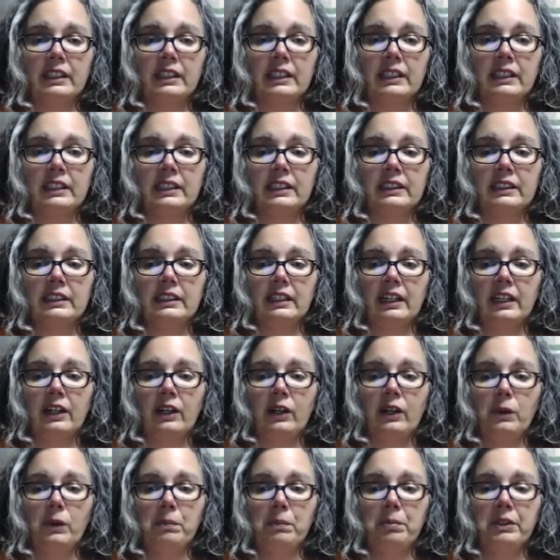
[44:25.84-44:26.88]
And
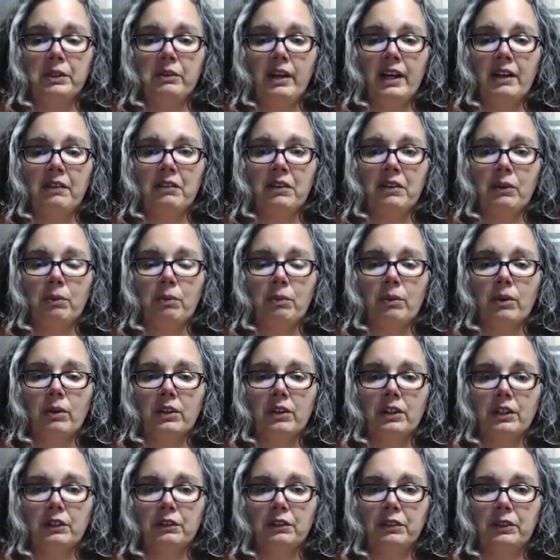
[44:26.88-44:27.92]
I hope you
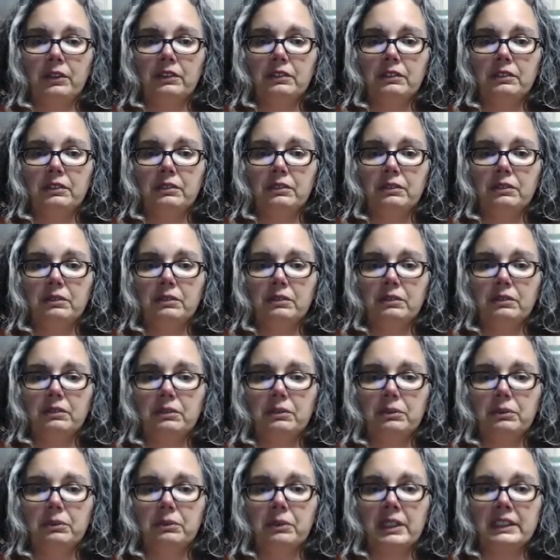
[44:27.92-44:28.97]
have a
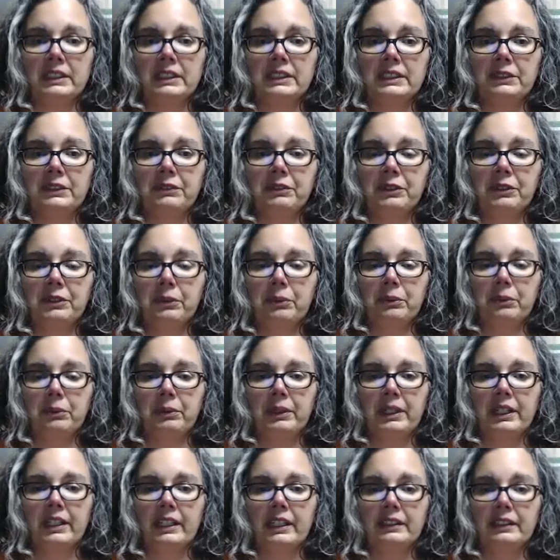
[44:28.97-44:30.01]
wonderful rest of your
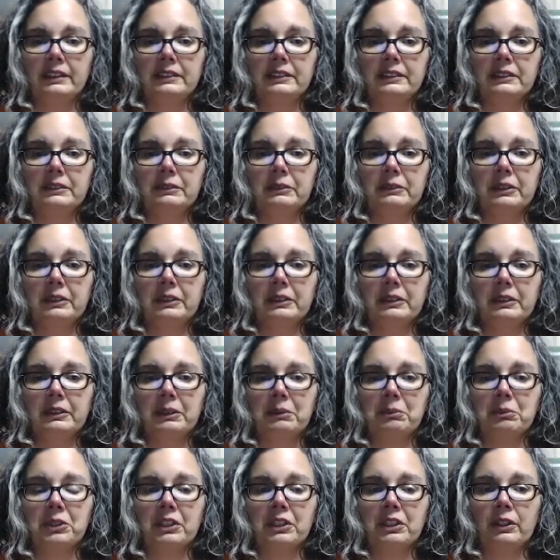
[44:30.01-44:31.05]
weekend. I'm
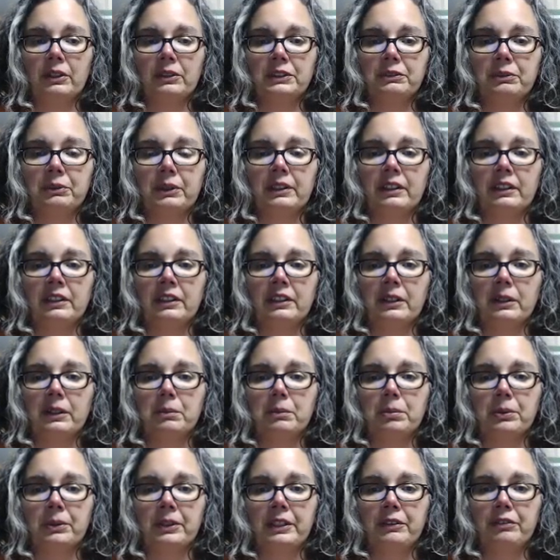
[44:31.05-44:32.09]
going to close with
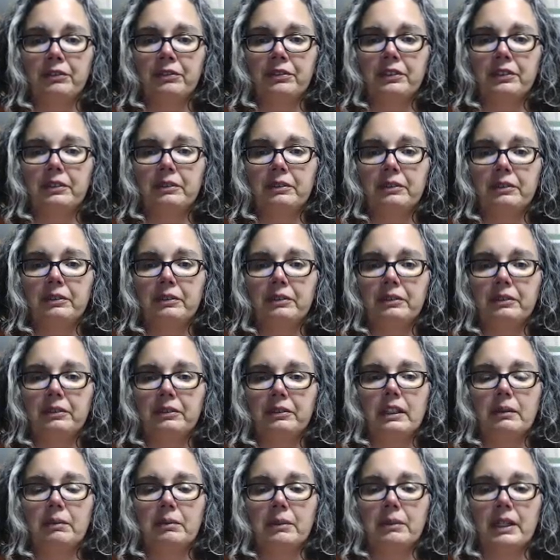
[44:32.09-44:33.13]
another brief
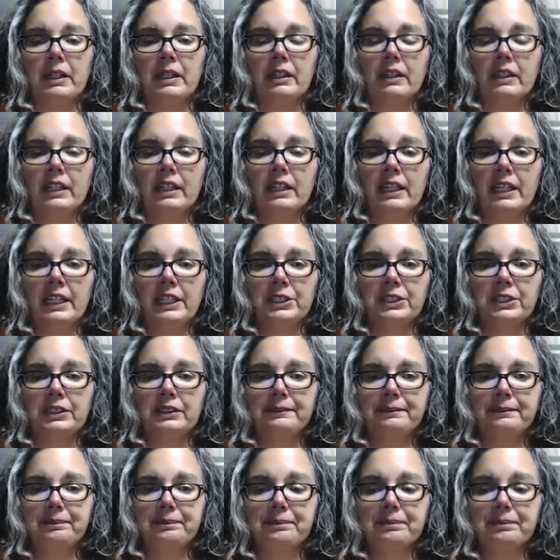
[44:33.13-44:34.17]

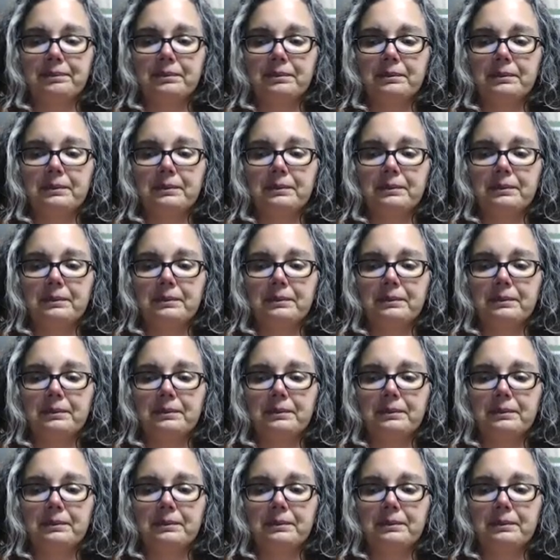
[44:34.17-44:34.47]
meditation.